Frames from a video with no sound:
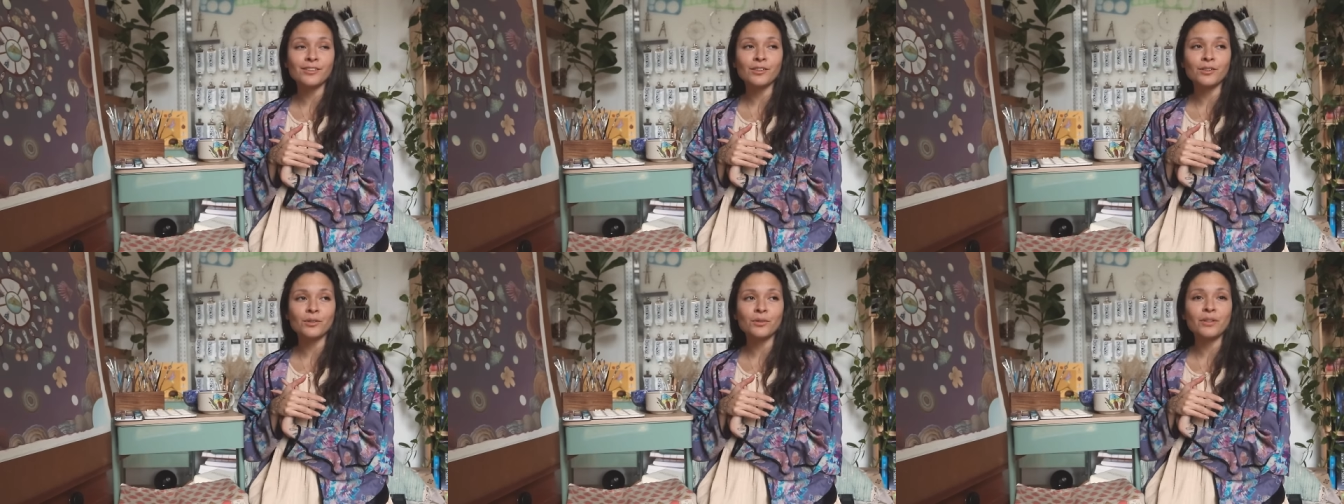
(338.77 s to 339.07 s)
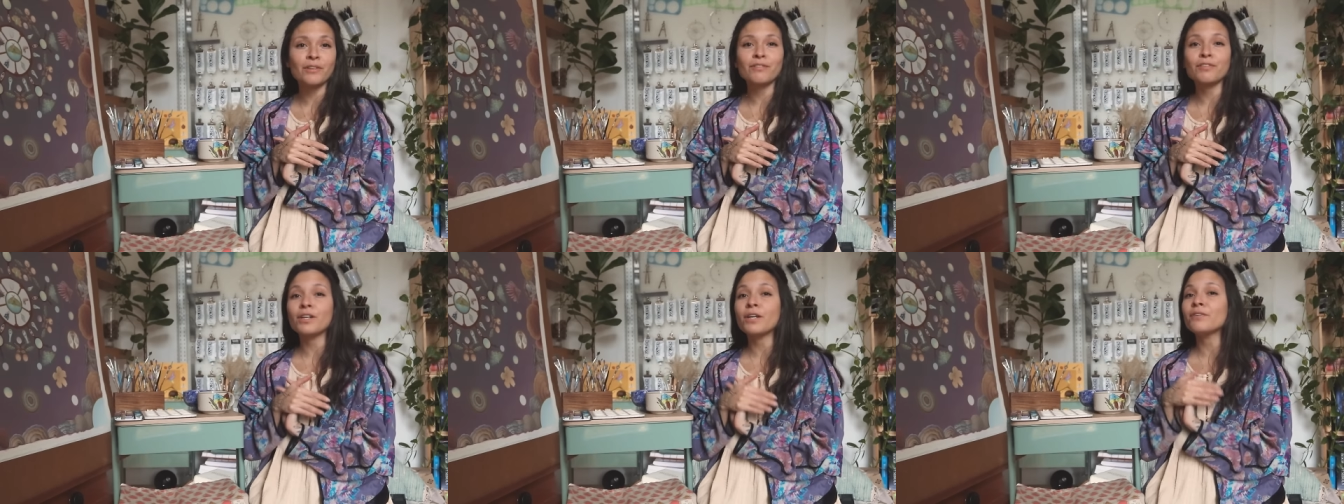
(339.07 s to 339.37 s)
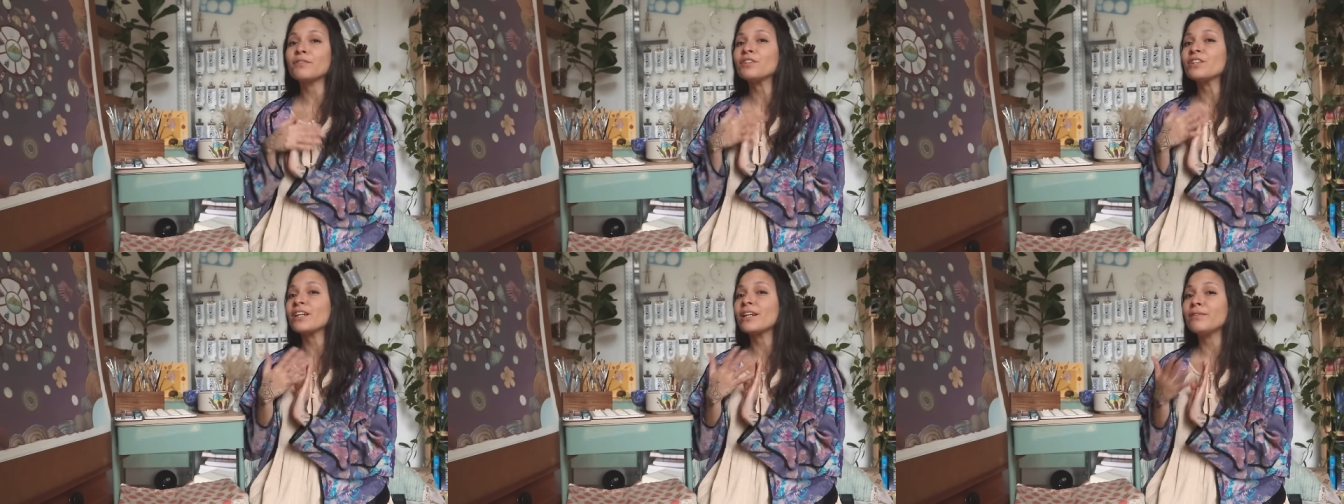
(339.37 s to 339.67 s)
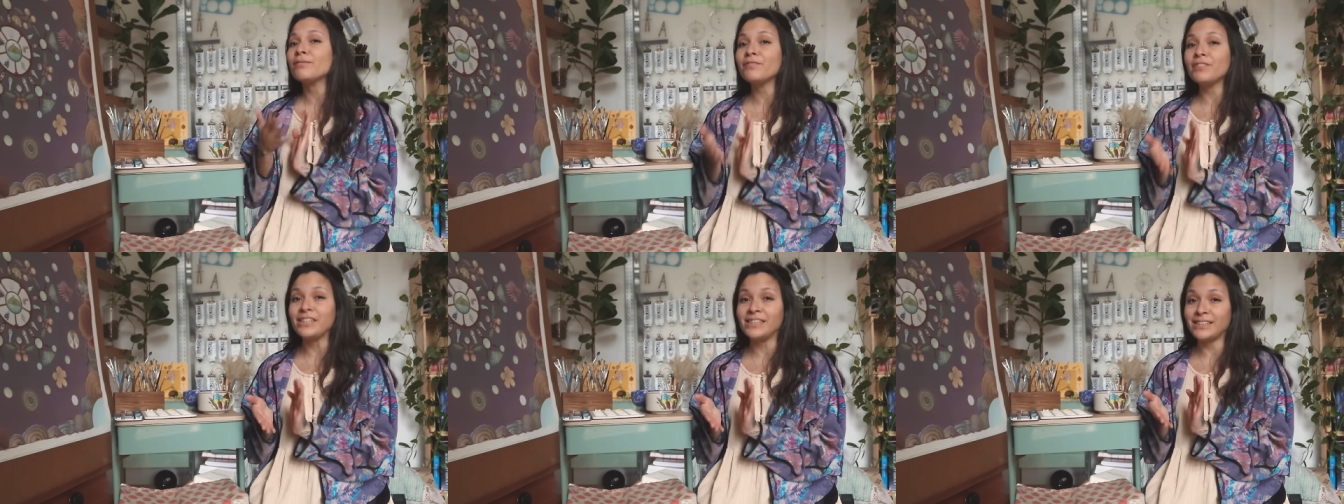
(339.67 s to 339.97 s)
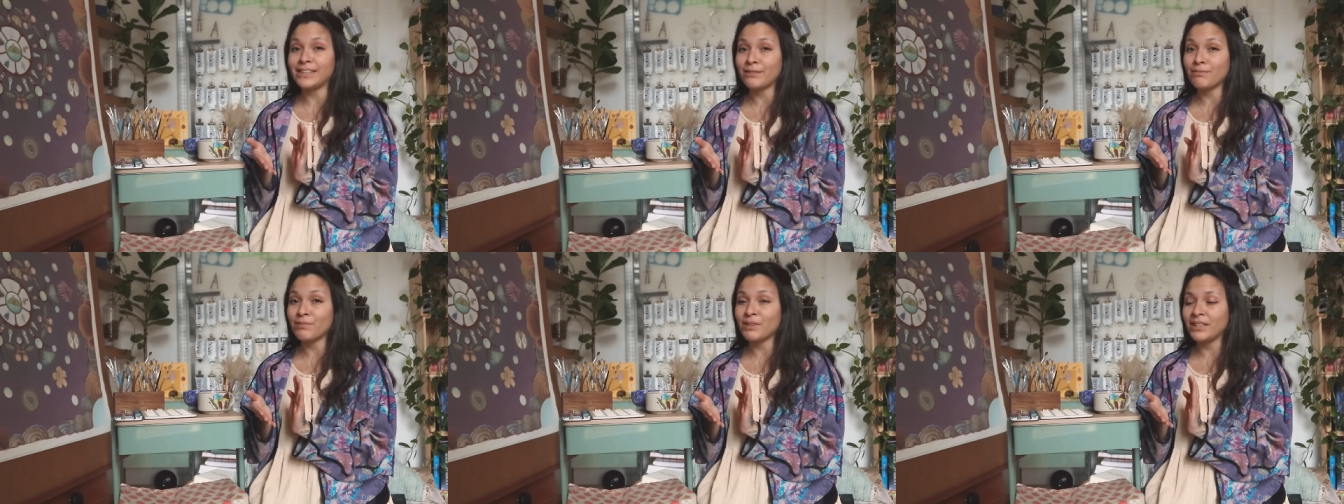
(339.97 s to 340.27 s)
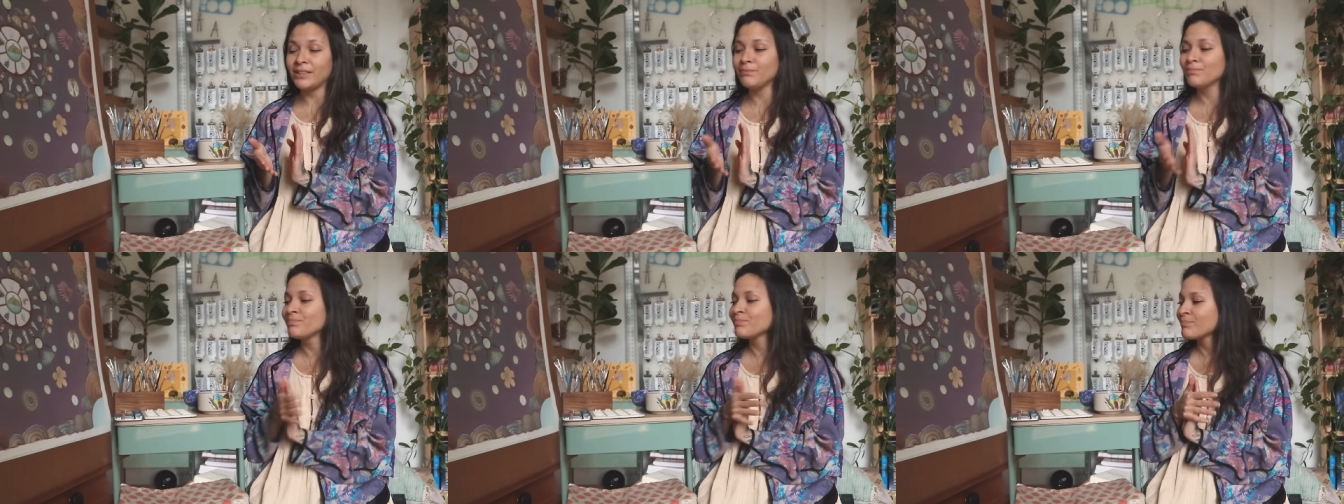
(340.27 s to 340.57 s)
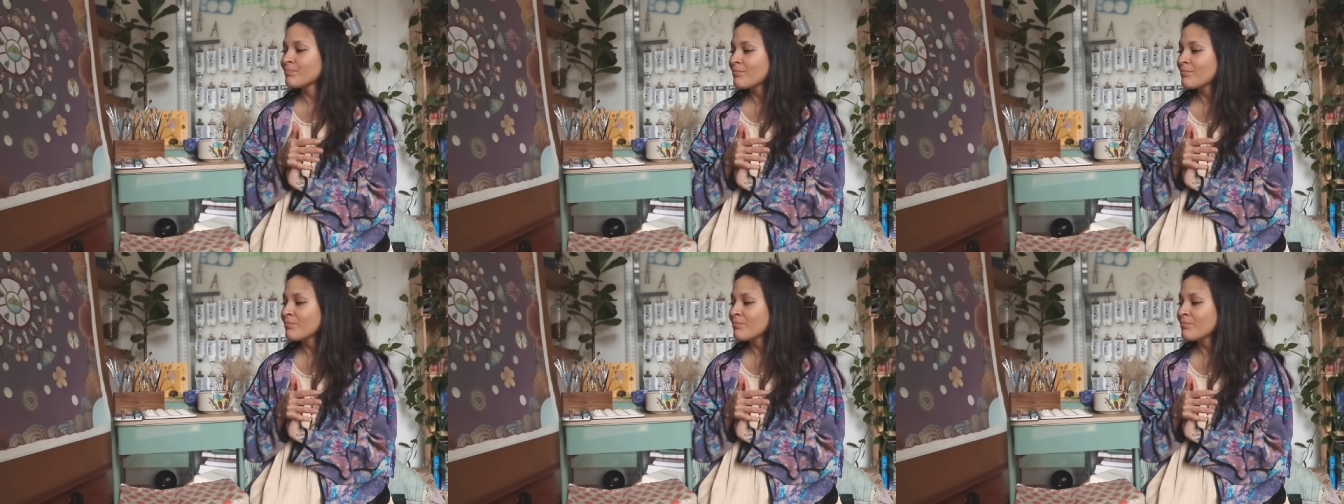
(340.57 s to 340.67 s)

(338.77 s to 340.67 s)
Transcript: So if you ever come visit me,